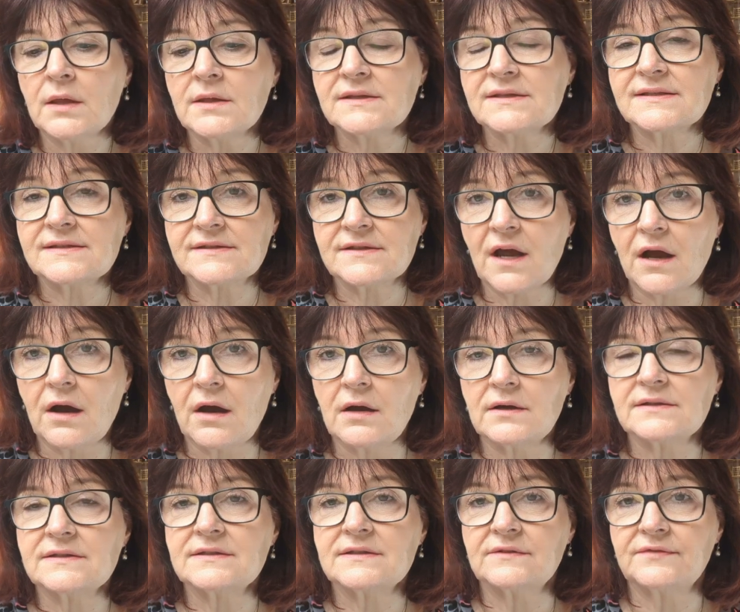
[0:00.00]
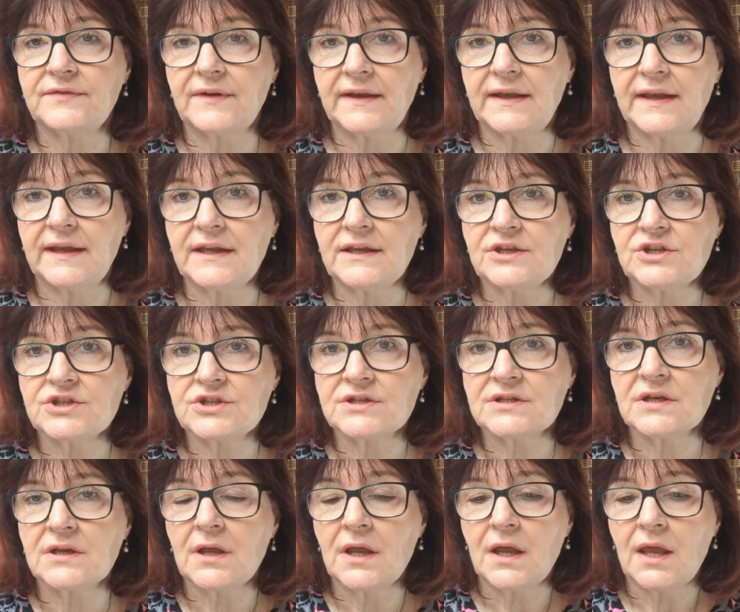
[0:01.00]
start to
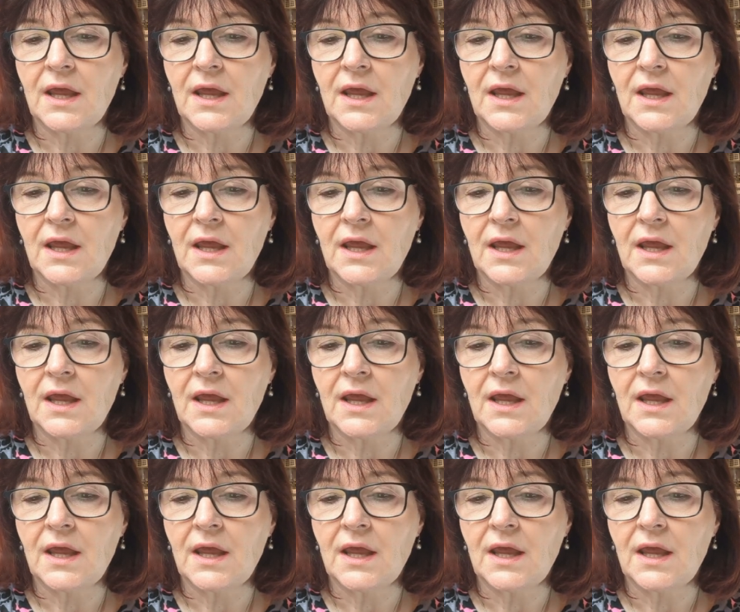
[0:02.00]
finish,